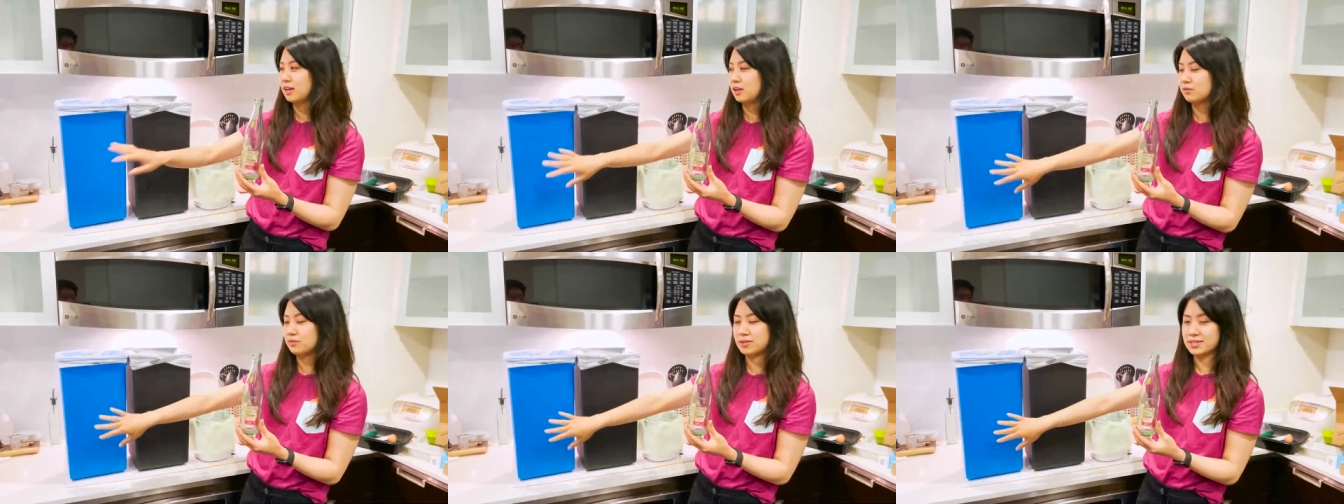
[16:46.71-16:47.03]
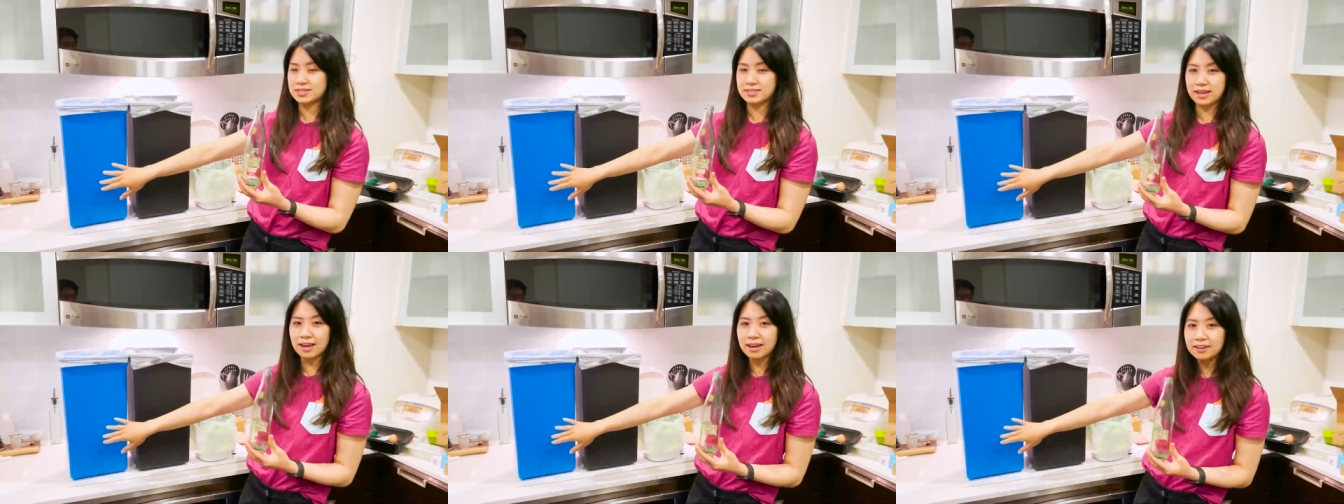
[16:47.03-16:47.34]
In
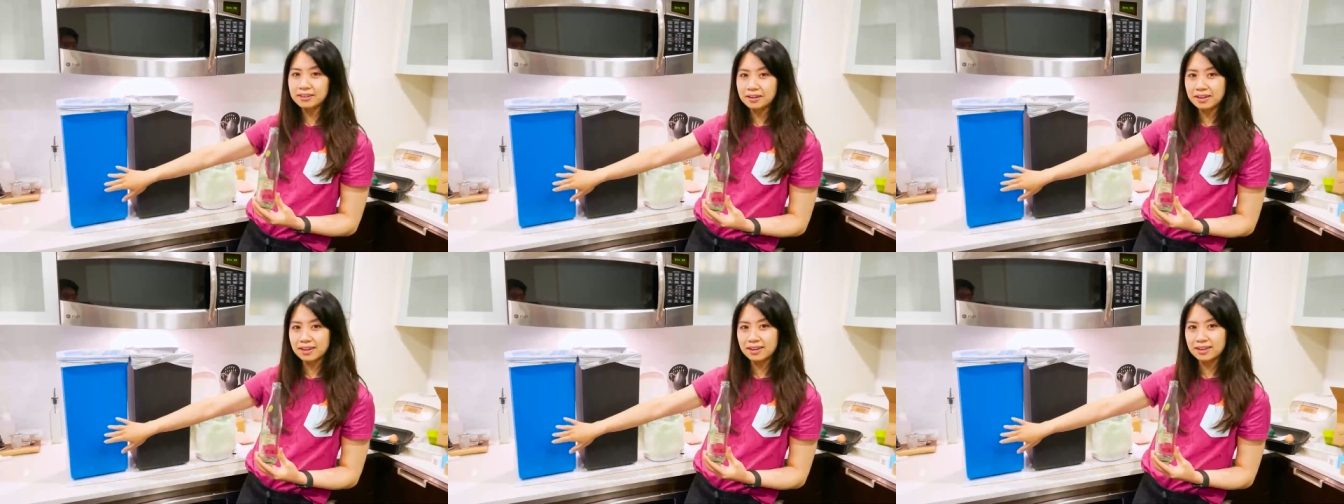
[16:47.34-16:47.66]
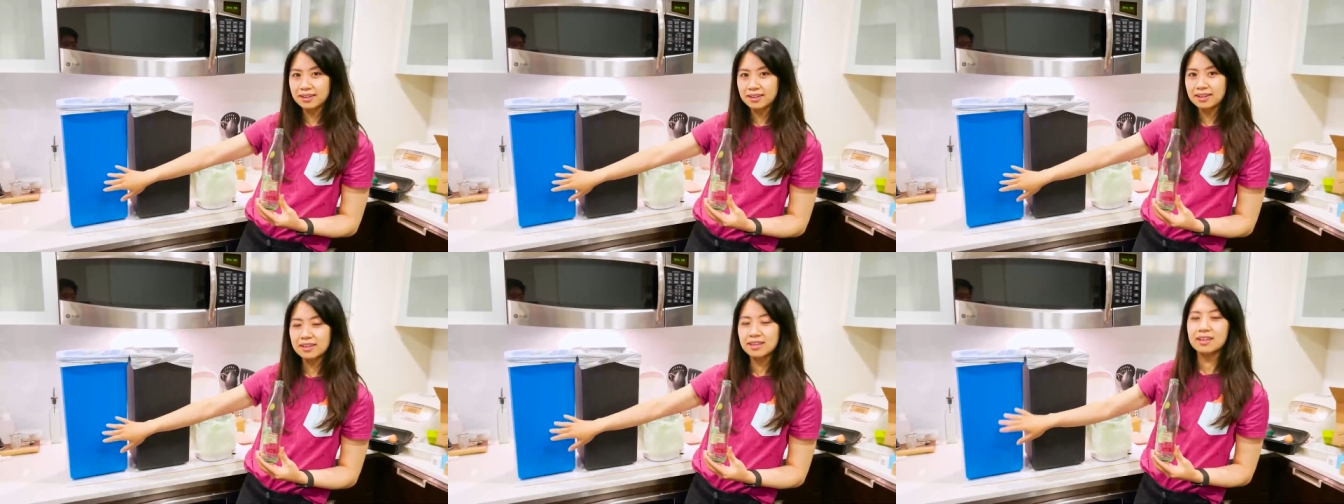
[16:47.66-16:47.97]
recycling,
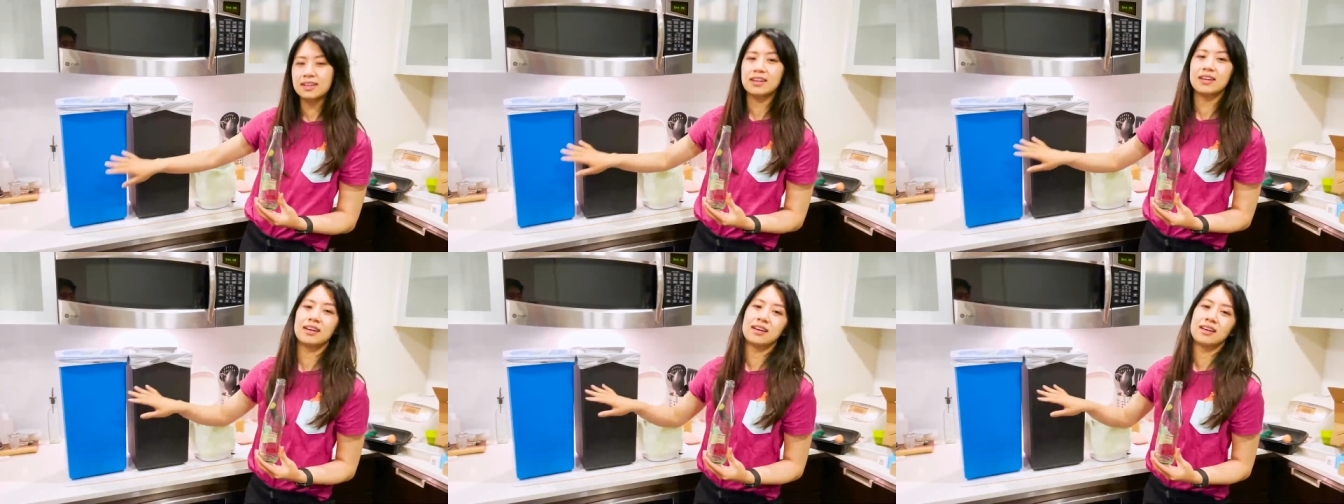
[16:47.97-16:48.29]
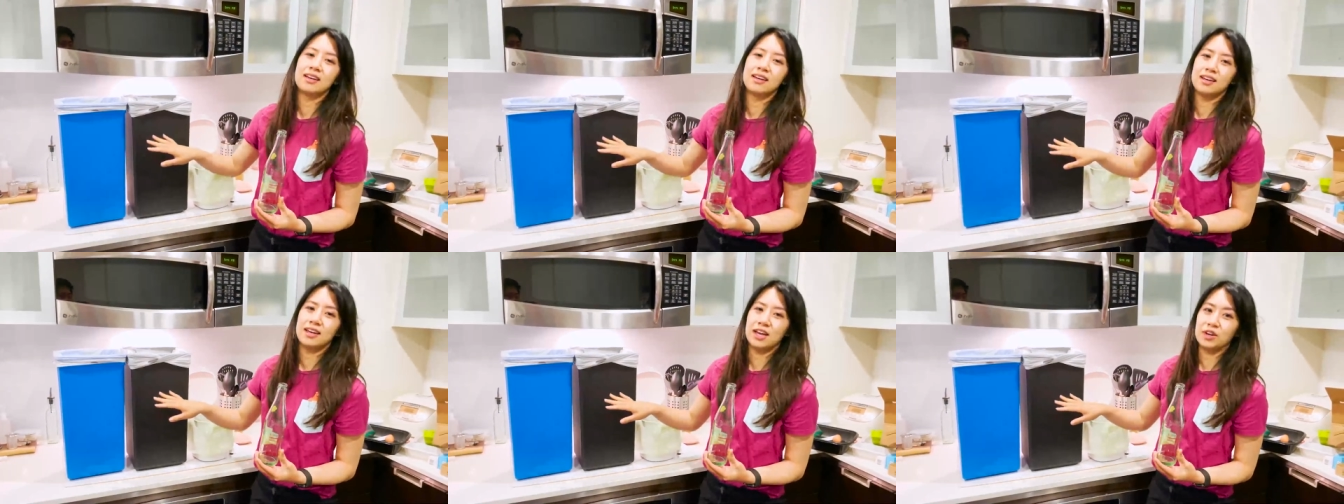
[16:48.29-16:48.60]

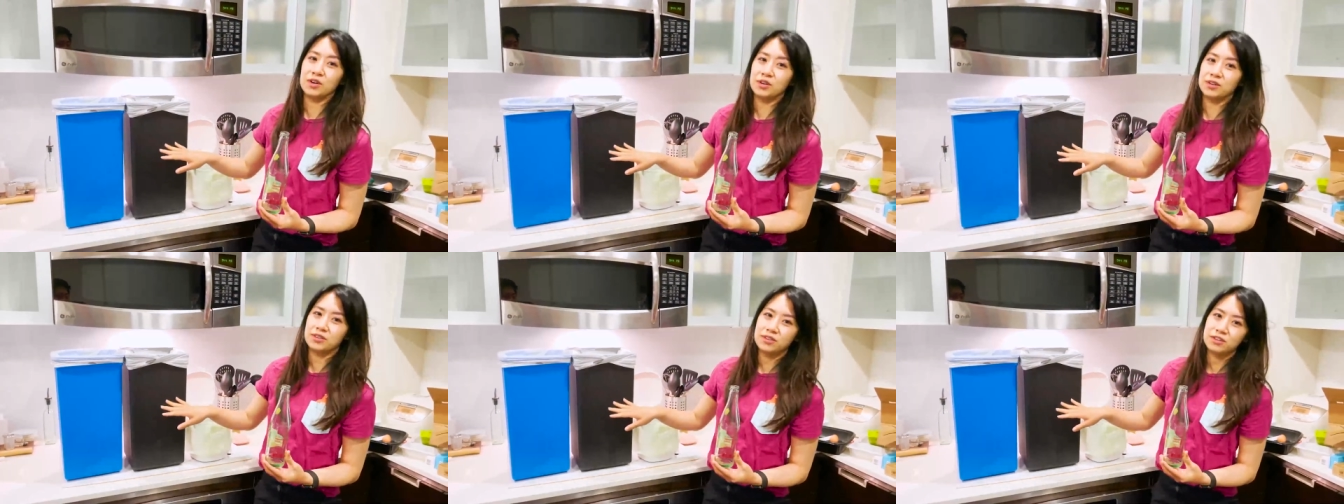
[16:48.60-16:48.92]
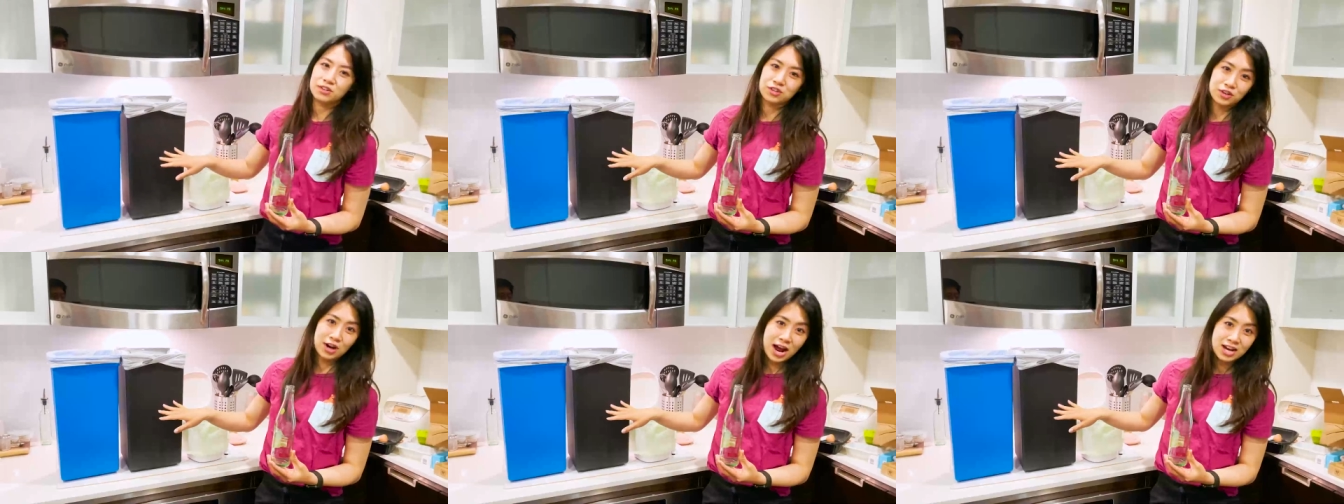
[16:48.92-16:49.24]
in
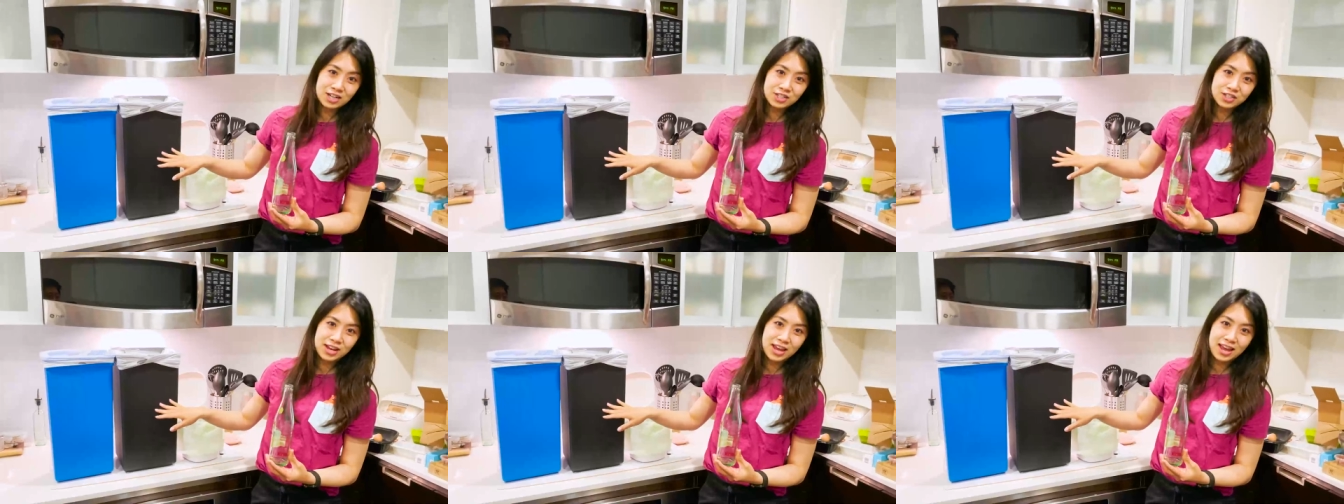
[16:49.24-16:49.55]
the trash